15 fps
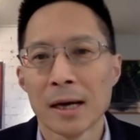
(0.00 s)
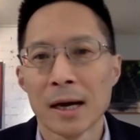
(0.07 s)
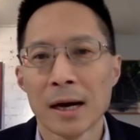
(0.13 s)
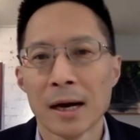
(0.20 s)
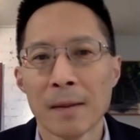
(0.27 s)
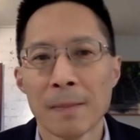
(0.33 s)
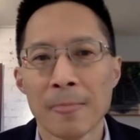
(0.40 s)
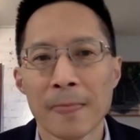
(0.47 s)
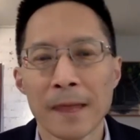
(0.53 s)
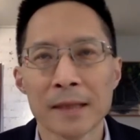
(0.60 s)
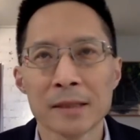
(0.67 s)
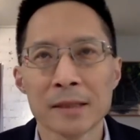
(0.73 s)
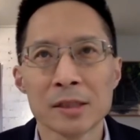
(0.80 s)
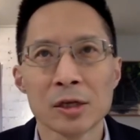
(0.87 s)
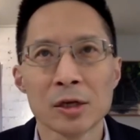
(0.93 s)
Um,
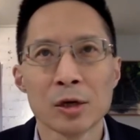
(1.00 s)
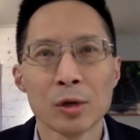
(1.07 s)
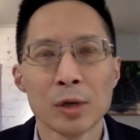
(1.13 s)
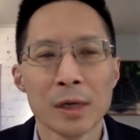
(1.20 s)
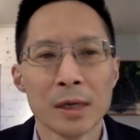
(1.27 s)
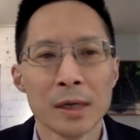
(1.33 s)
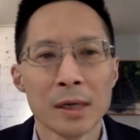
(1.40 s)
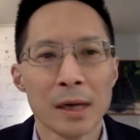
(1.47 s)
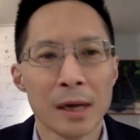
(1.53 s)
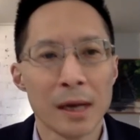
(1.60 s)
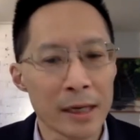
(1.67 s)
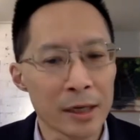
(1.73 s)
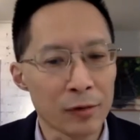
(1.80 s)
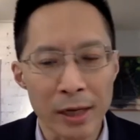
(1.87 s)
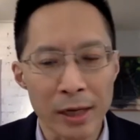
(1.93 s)
and so uh,
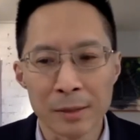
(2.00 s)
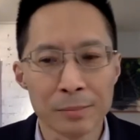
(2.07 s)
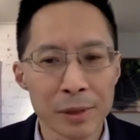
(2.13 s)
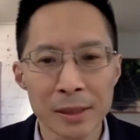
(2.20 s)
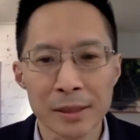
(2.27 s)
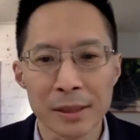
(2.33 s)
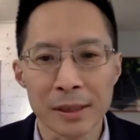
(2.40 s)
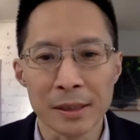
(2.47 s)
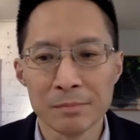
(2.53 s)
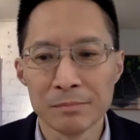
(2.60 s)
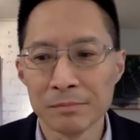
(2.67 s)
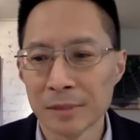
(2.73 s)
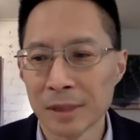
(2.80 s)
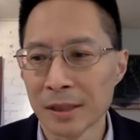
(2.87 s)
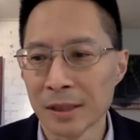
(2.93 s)
I grant completely
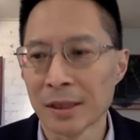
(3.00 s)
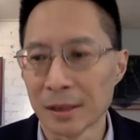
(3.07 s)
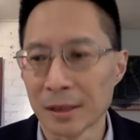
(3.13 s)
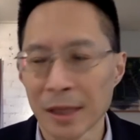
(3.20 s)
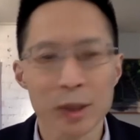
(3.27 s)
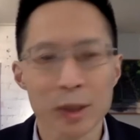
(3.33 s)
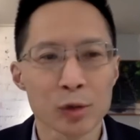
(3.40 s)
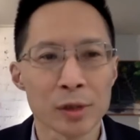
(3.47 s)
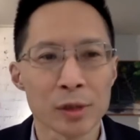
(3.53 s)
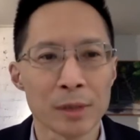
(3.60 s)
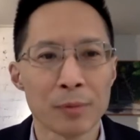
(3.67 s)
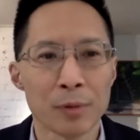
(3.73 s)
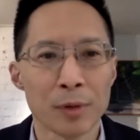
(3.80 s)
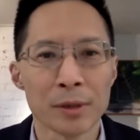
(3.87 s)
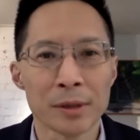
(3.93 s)
intellectually
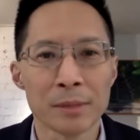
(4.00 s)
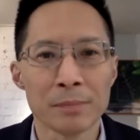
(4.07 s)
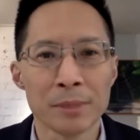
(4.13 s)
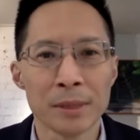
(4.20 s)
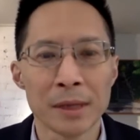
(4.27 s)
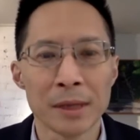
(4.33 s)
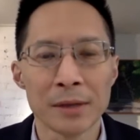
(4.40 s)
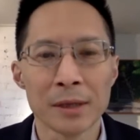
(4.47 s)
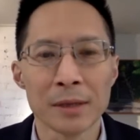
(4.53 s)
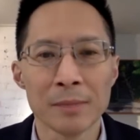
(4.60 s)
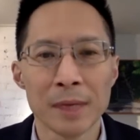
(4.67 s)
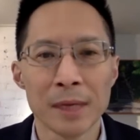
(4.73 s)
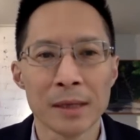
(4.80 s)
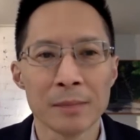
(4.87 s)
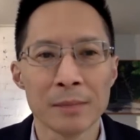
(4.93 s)
the point that Pete, I think,
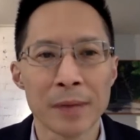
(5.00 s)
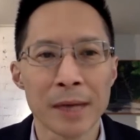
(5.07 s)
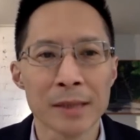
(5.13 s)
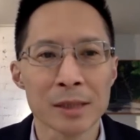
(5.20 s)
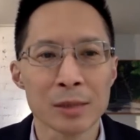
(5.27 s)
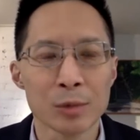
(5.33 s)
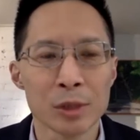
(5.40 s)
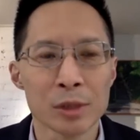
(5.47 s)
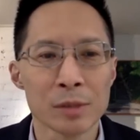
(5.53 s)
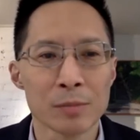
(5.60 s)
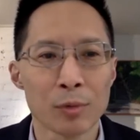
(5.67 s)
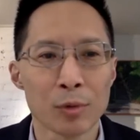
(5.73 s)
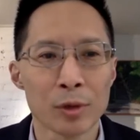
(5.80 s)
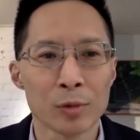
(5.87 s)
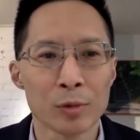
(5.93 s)
made in passing, which is
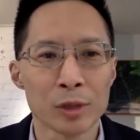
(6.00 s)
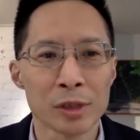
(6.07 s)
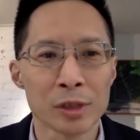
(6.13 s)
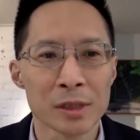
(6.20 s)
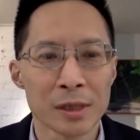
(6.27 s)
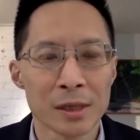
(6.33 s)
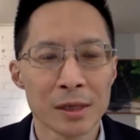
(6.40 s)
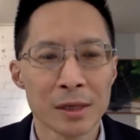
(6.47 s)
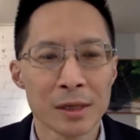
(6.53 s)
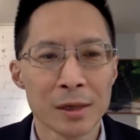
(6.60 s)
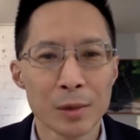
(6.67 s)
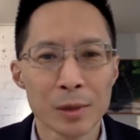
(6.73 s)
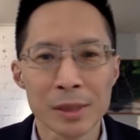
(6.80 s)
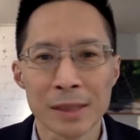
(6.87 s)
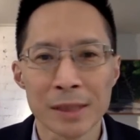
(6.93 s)
important, which is
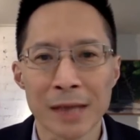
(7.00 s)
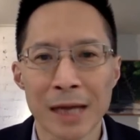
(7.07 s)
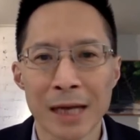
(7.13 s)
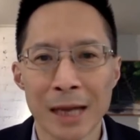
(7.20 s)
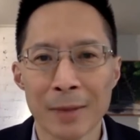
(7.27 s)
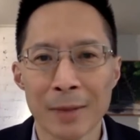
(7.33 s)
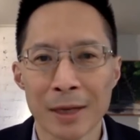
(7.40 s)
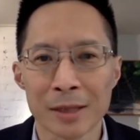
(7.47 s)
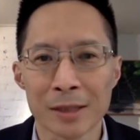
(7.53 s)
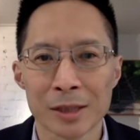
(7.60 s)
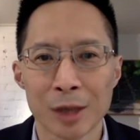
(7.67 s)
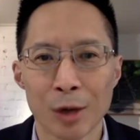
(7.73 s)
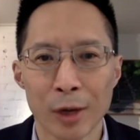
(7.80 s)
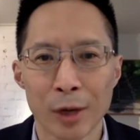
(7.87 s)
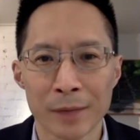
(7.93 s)
once that dynamic gets
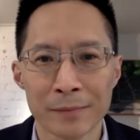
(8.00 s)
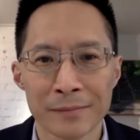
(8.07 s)
going,